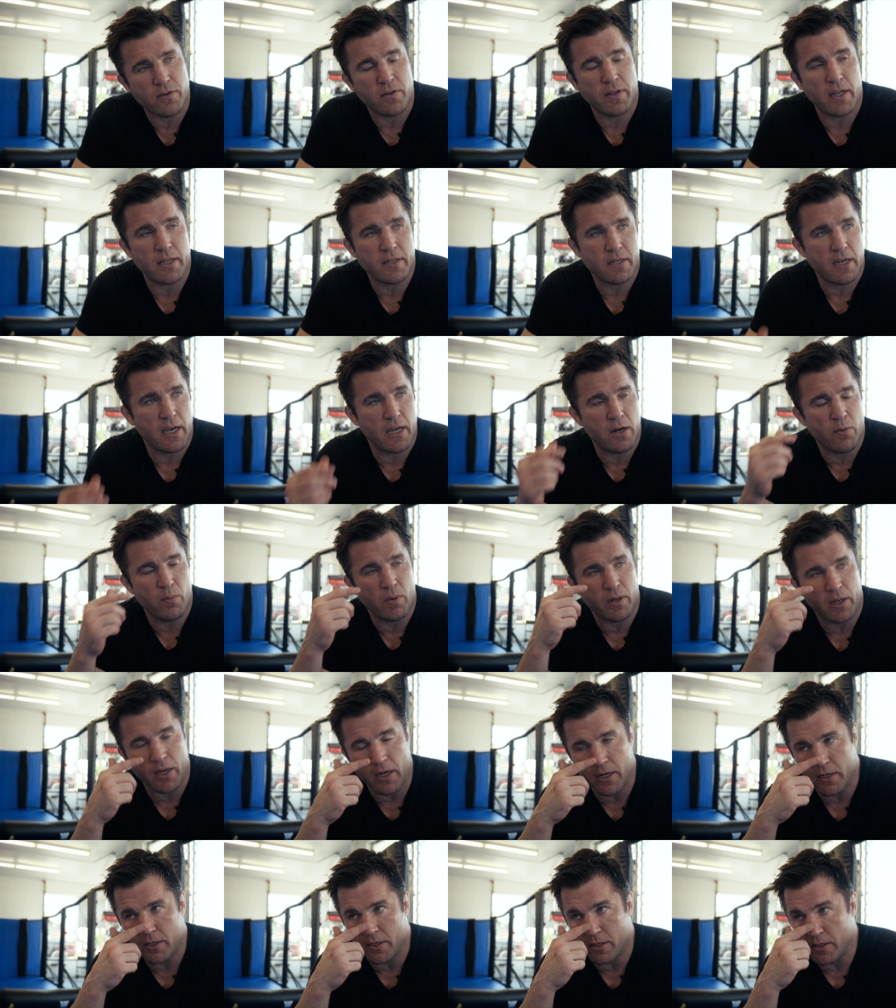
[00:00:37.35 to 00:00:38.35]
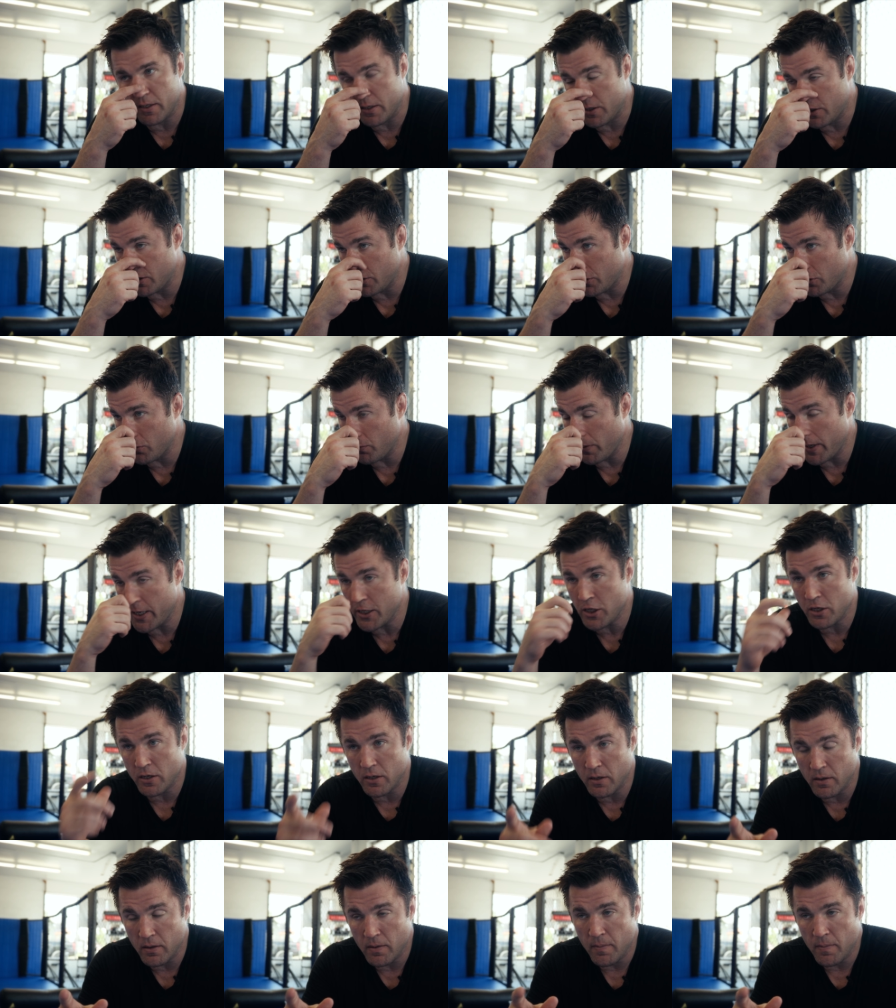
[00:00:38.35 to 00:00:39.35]
So that's kind of what got us to the
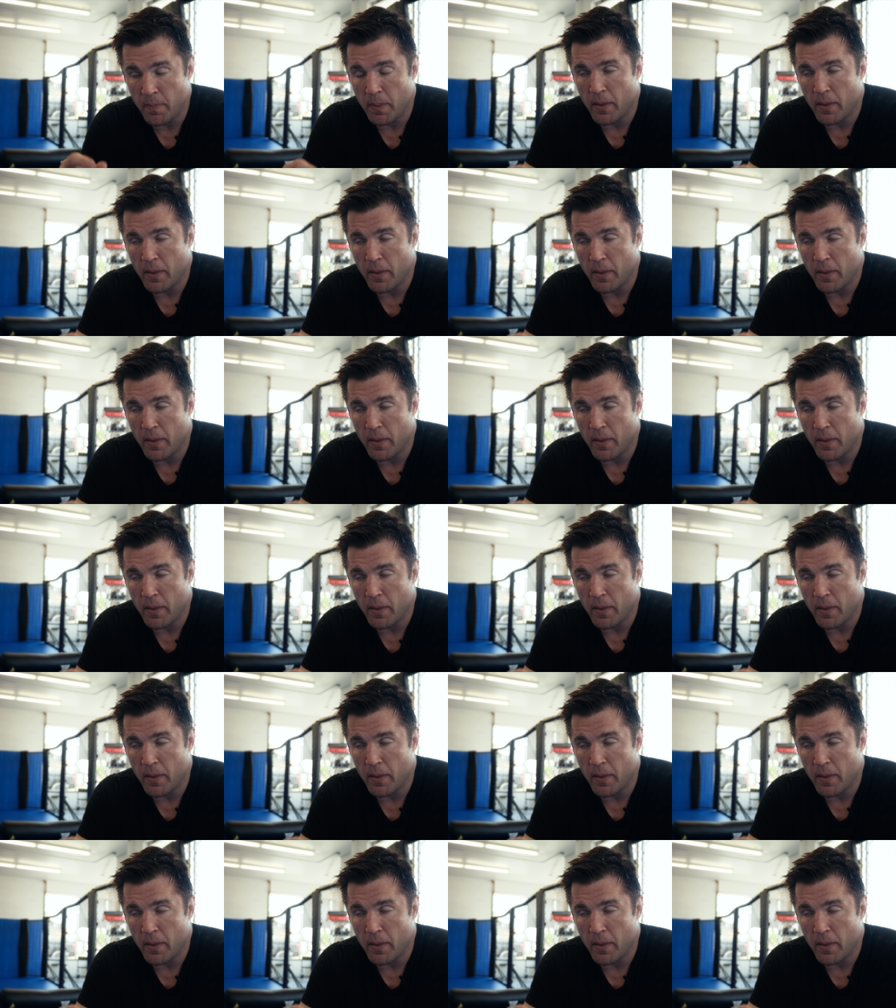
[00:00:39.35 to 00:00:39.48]
situation.